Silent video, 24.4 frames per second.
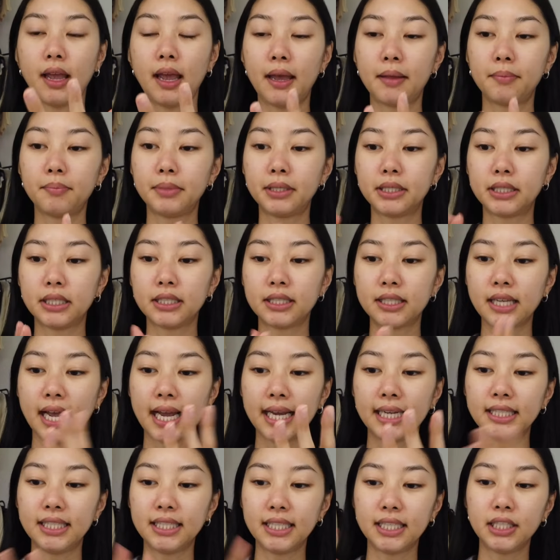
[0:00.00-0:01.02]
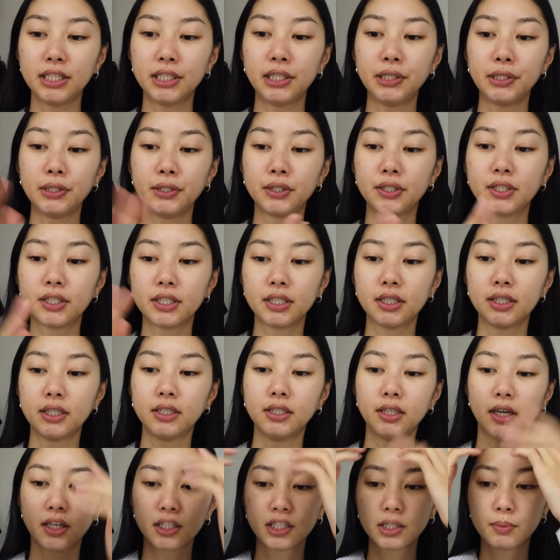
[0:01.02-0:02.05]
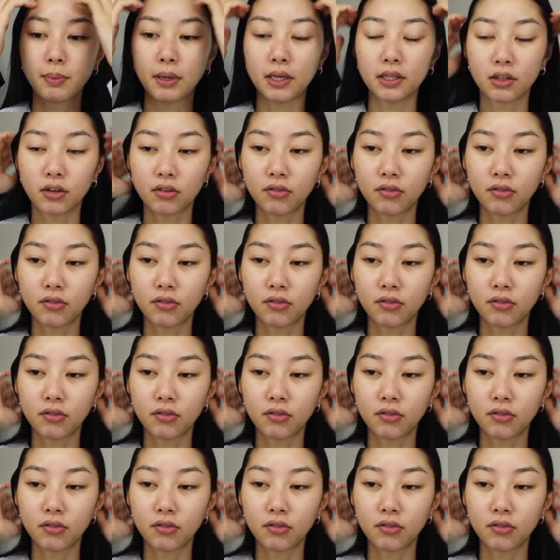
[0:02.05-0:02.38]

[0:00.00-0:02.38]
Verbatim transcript: And because I did use the dark spot